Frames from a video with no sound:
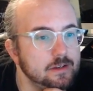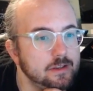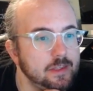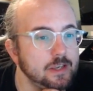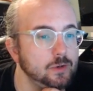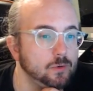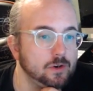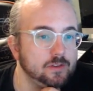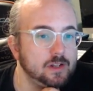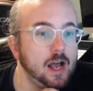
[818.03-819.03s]
thank you,
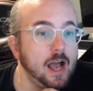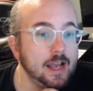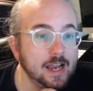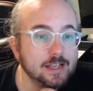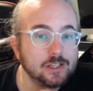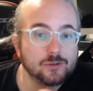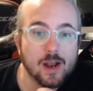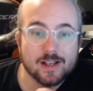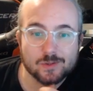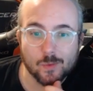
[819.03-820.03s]
Norden. I like the
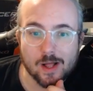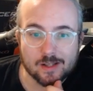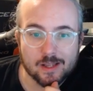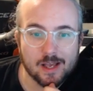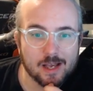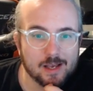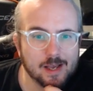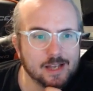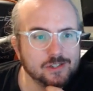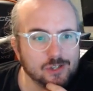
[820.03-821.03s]
track as well.
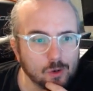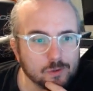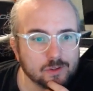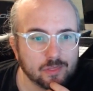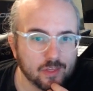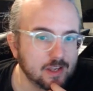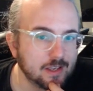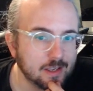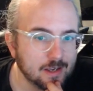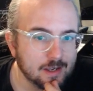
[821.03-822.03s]
I don't
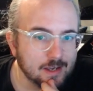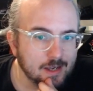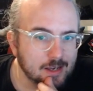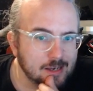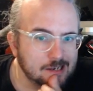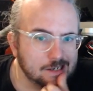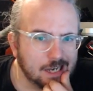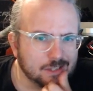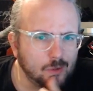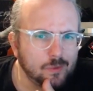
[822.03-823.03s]
think
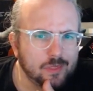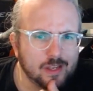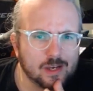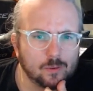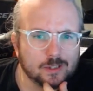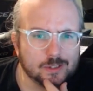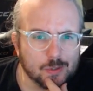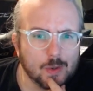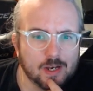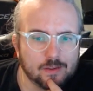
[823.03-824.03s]
I will
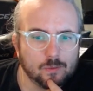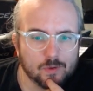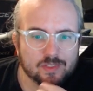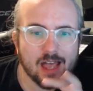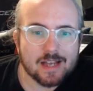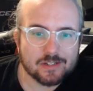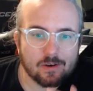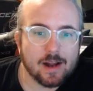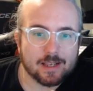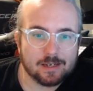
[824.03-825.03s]
do anything with that
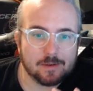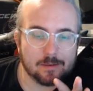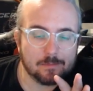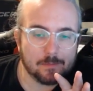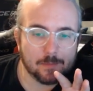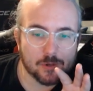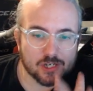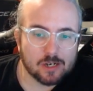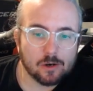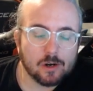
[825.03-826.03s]
track in
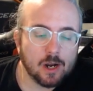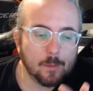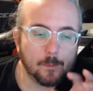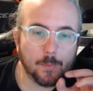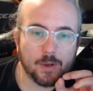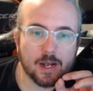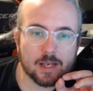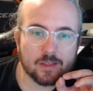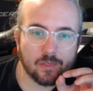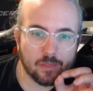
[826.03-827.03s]
particular, but
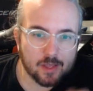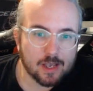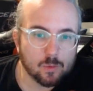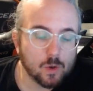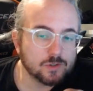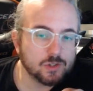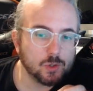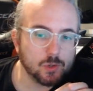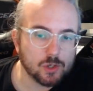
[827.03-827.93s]
I think I want to,